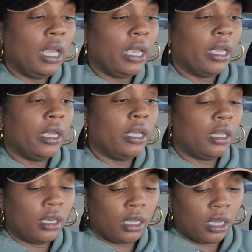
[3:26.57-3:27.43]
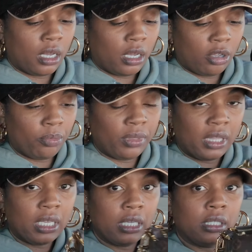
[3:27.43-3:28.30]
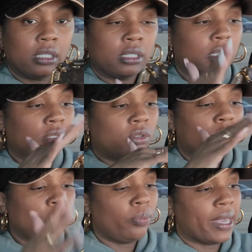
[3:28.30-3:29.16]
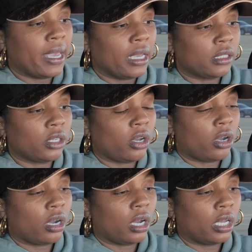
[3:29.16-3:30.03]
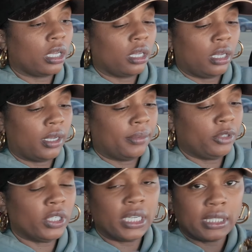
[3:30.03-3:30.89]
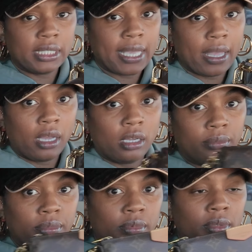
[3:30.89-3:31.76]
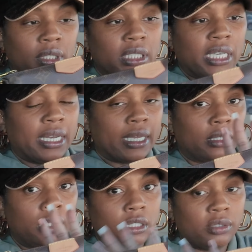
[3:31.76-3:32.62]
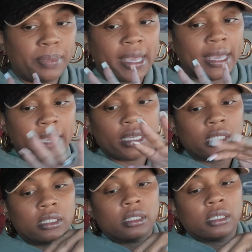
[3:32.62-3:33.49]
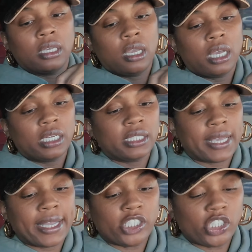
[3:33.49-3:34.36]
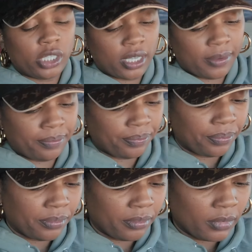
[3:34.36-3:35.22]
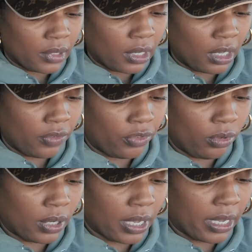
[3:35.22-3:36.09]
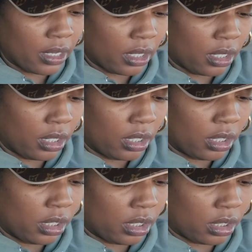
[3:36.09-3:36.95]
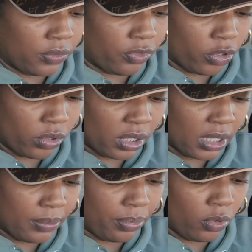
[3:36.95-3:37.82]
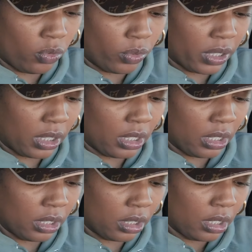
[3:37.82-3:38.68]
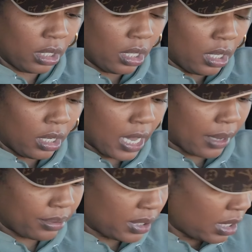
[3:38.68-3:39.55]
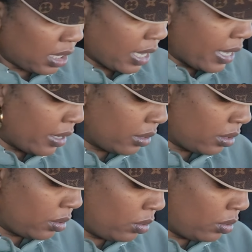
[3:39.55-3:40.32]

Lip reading: And these two bags are, you can disconnect these bags, unattach them if you like. Just real simple with these lobster clasps.